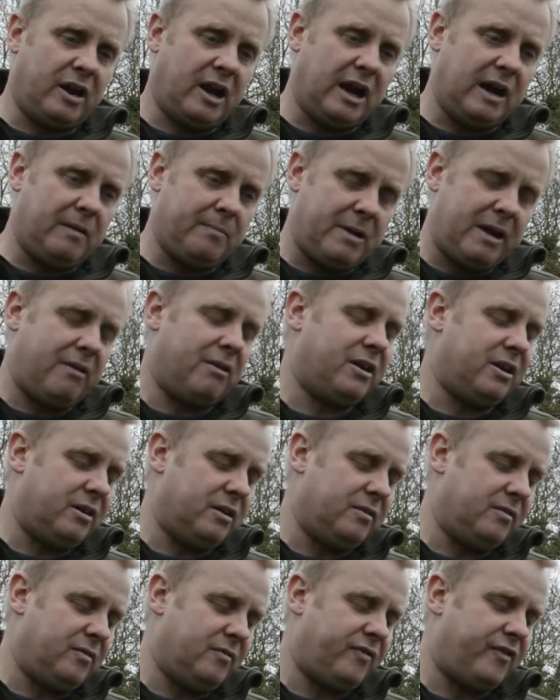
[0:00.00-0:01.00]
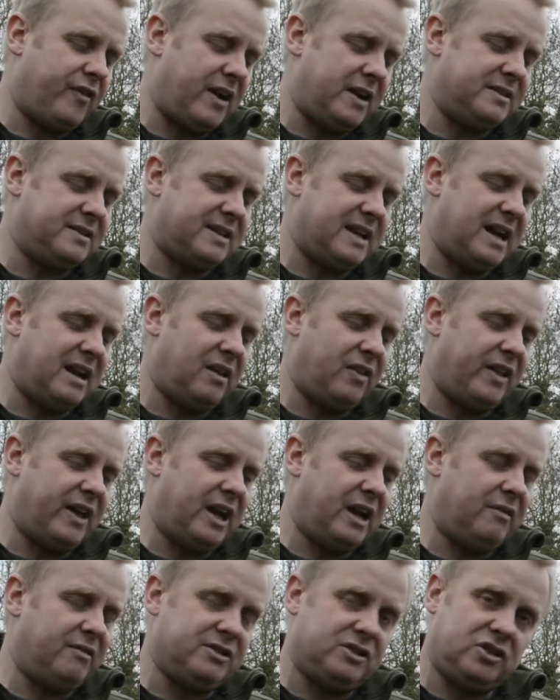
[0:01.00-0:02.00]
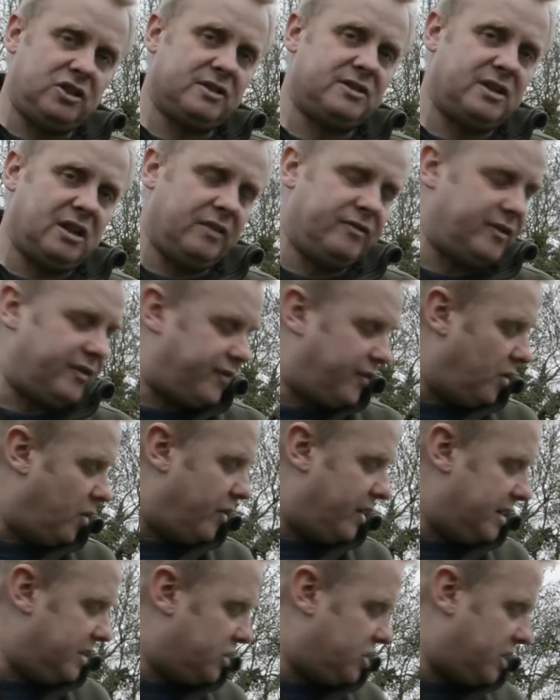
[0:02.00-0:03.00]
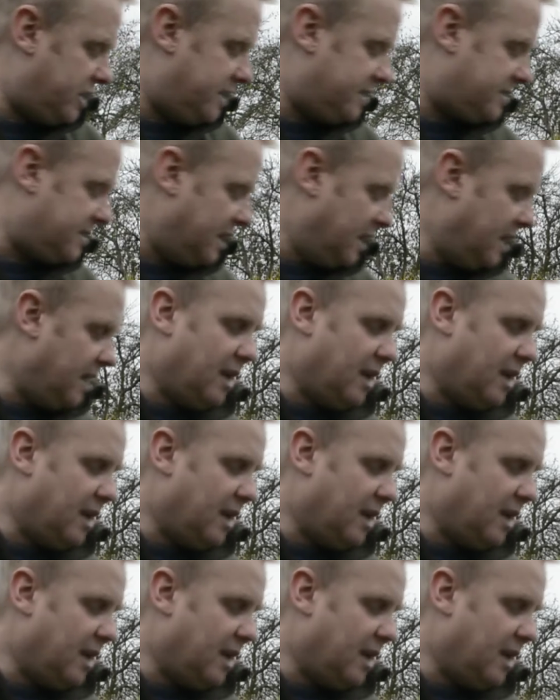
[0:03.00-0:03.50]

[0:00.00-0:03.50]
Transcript: our American friends out there, it's just over 4 inches.